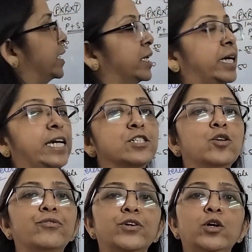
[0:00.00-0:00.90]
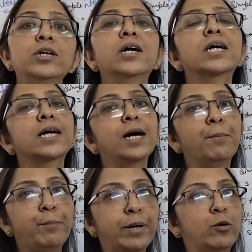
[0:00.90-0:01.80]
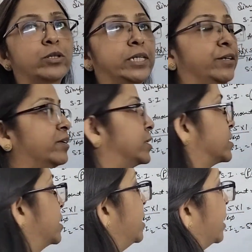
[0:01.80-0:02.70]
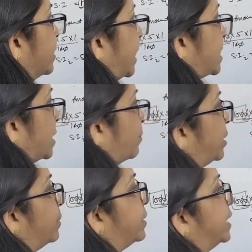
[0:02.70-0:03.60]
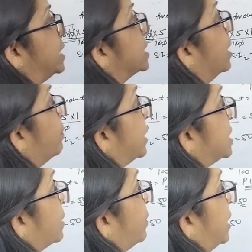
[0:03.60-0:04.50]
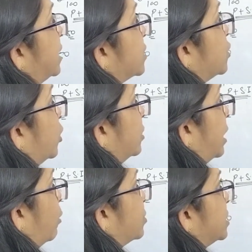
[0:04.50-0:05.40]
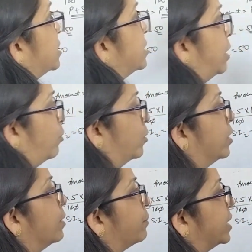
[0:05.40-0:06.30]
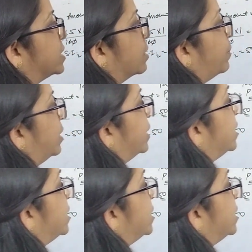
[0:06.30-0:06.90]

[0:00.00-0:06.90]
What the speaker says: in case of your compound interest. That simply means principal is not 1000 now, principal